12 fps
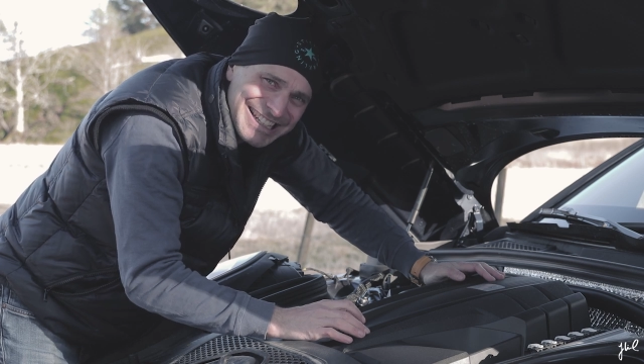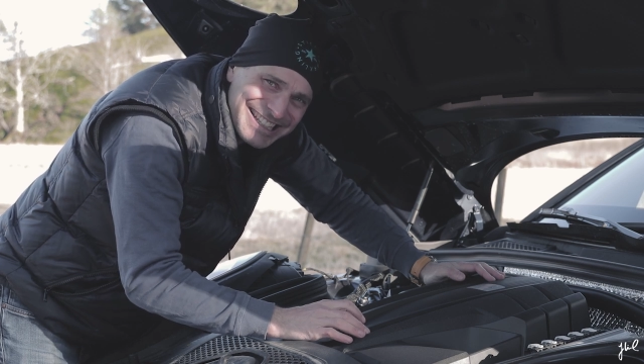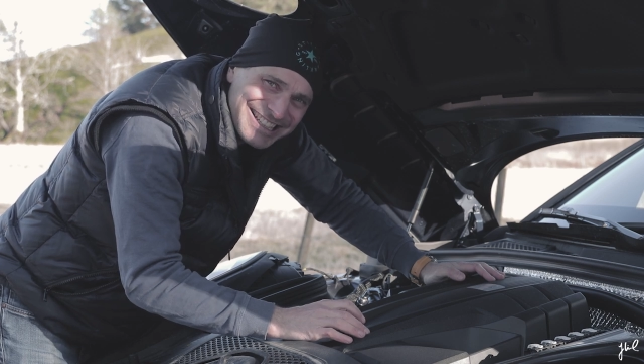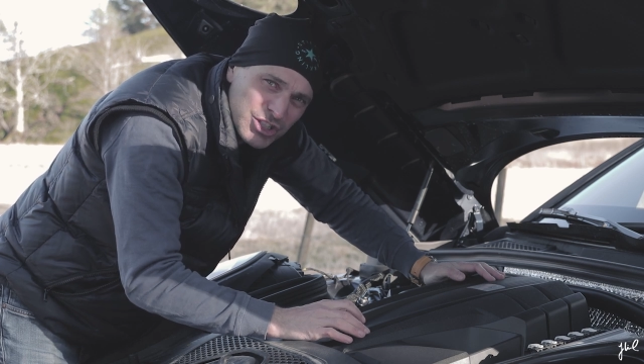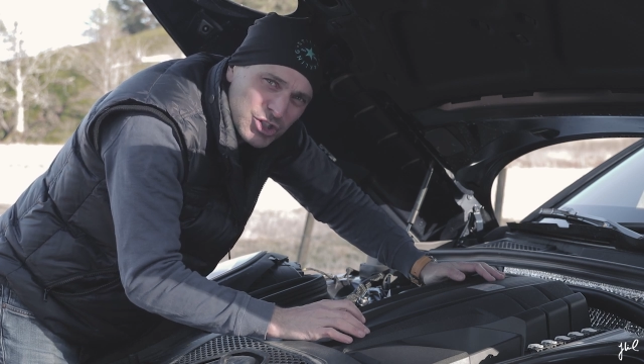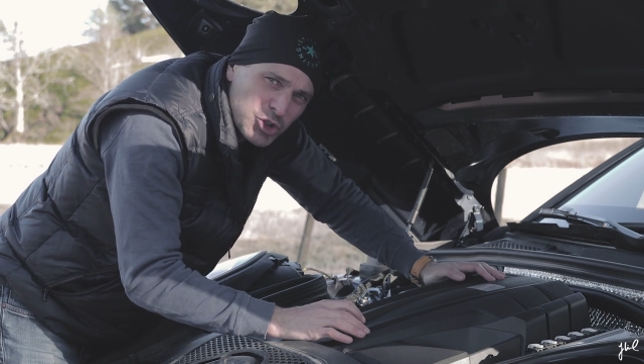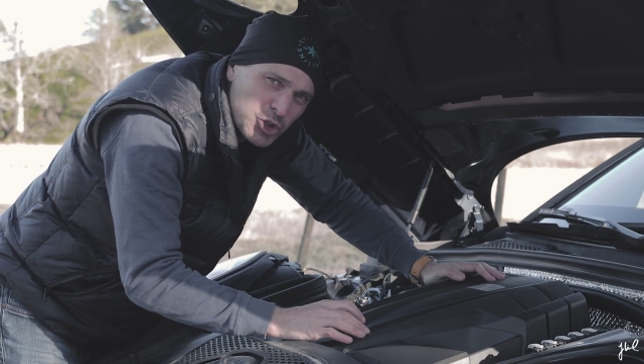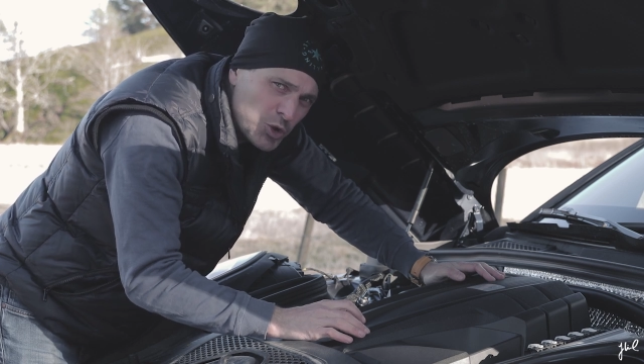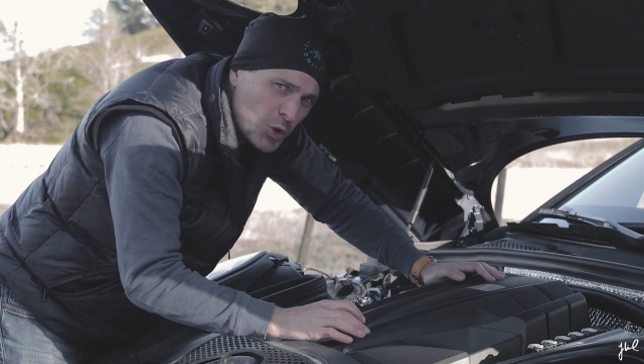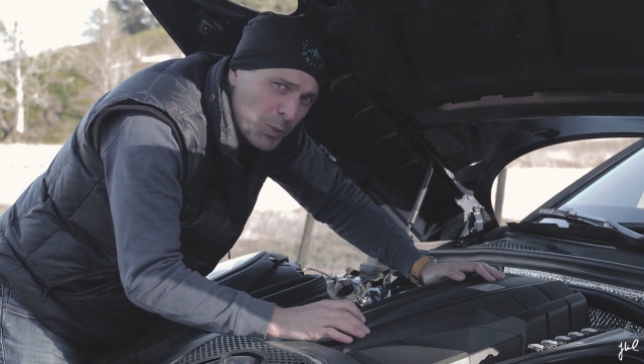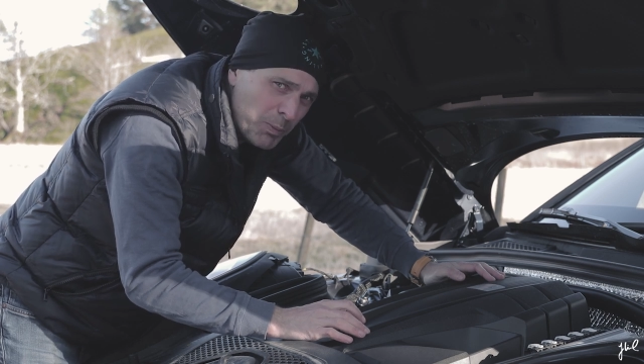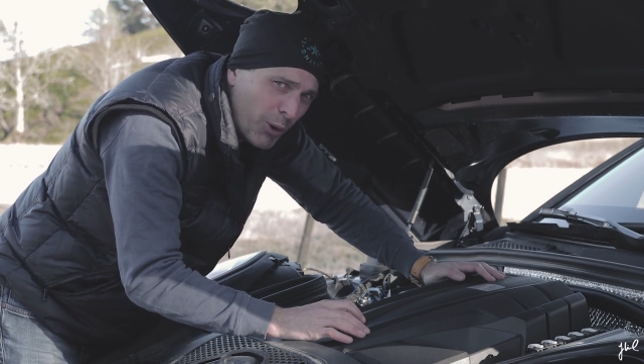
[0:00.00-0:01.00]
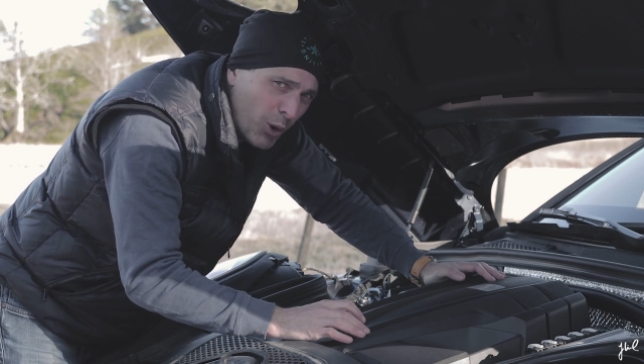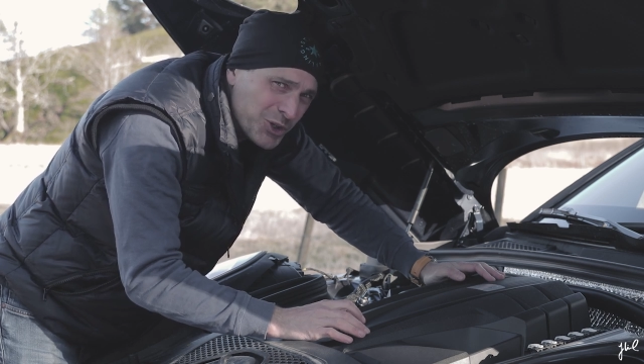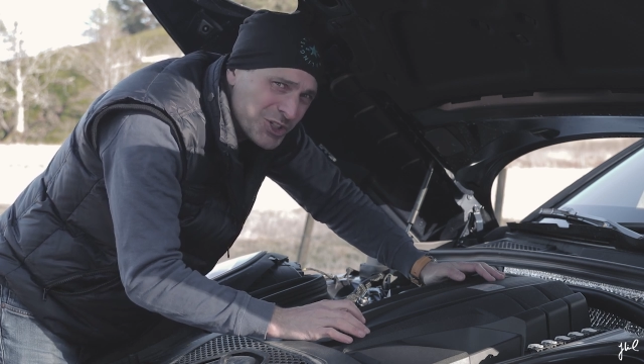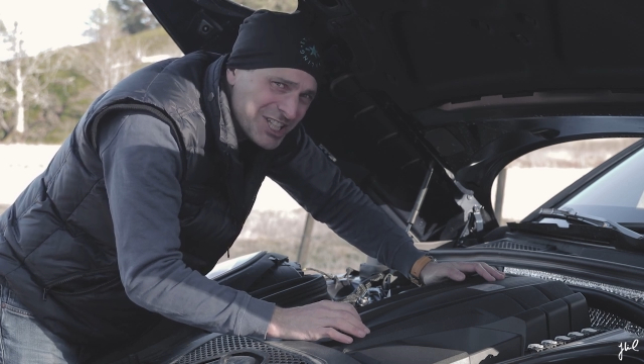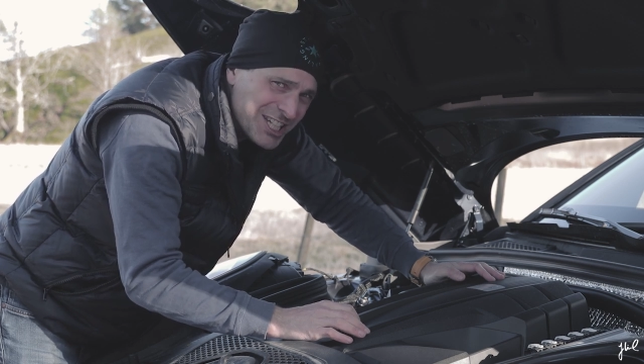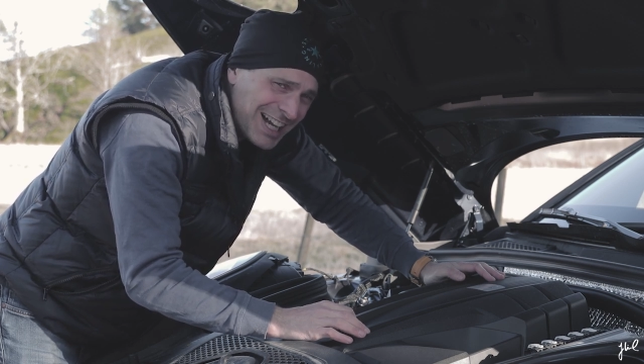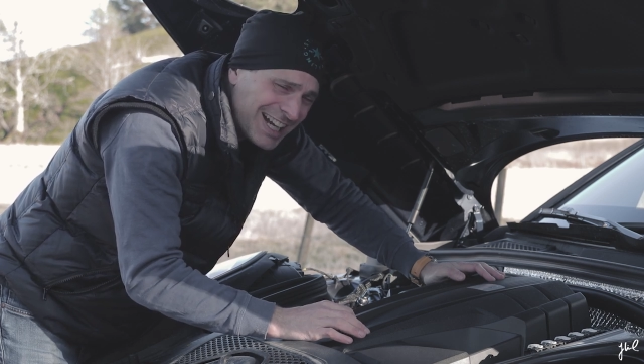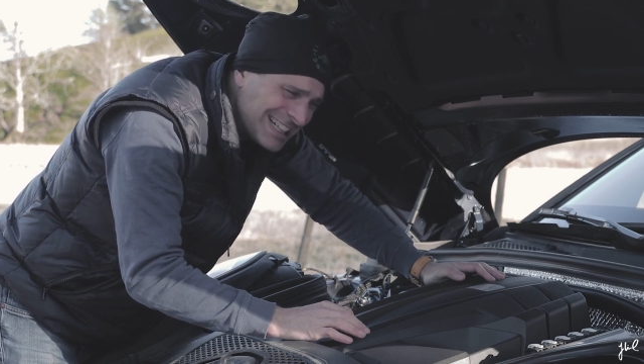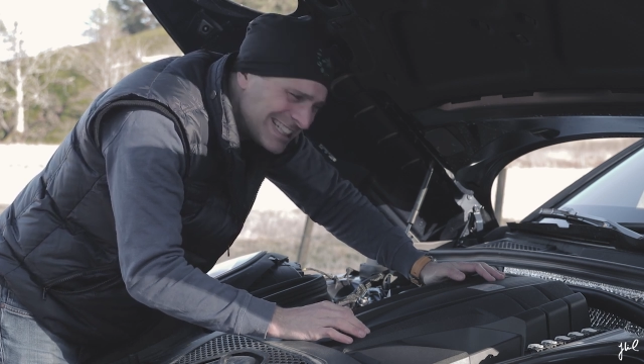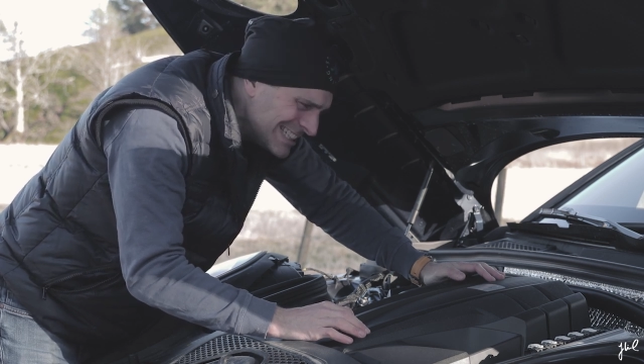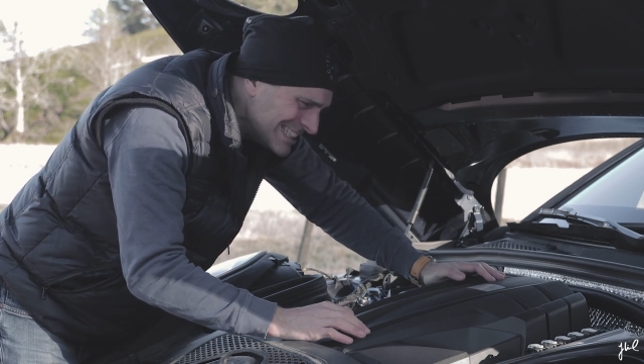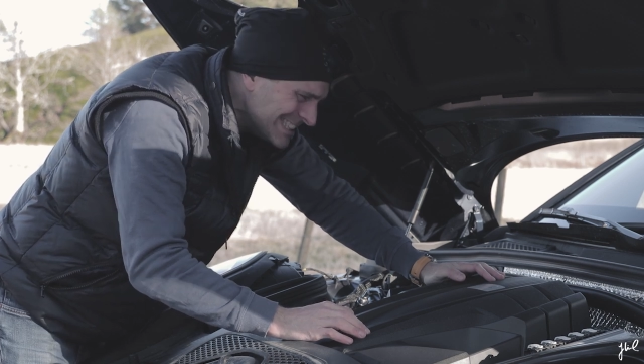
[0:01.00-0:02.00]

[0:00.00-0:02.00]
liters to 2.9,